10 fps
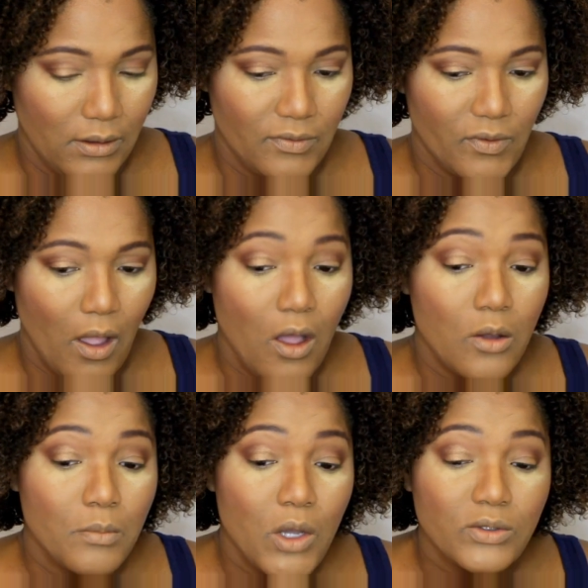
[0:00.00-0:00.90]
It's
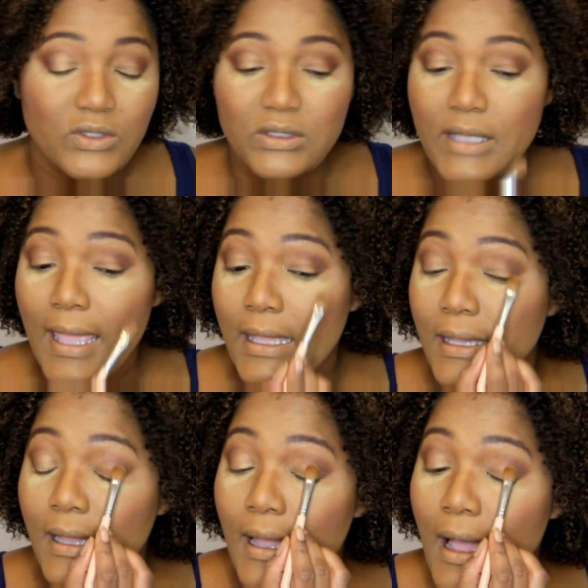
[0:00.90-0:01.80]
almost
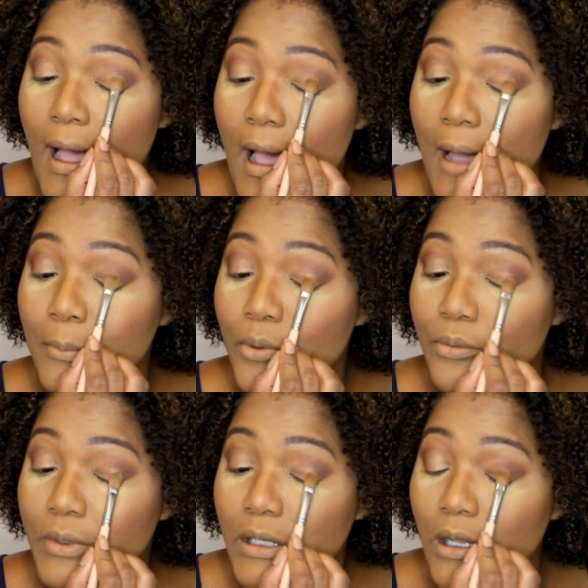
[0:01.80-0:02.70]
a
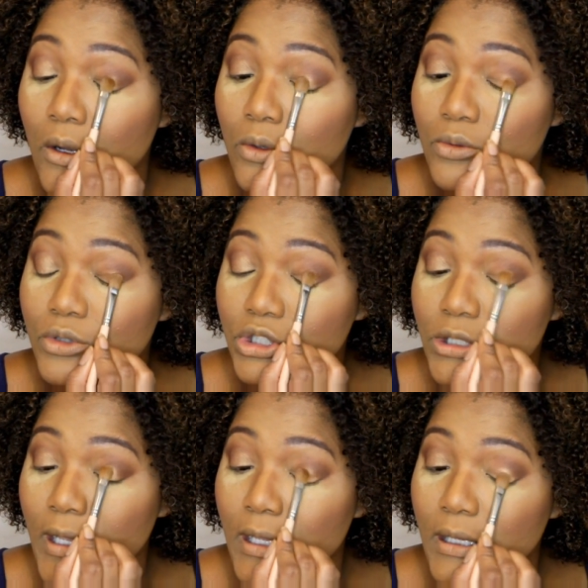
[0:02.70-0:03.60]
coppery gold
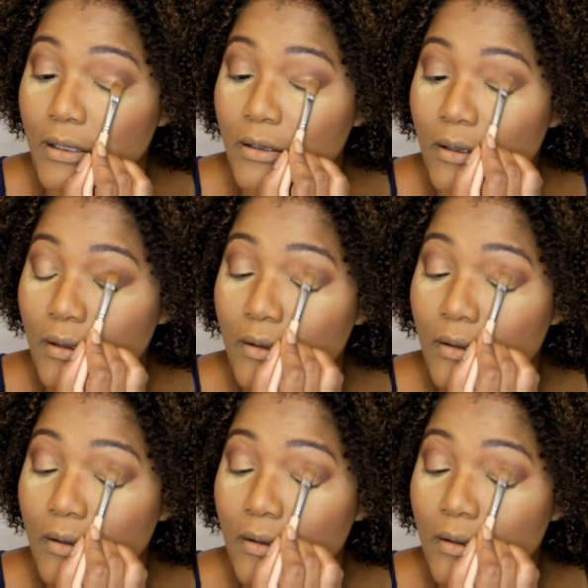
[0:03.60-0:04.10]
shade.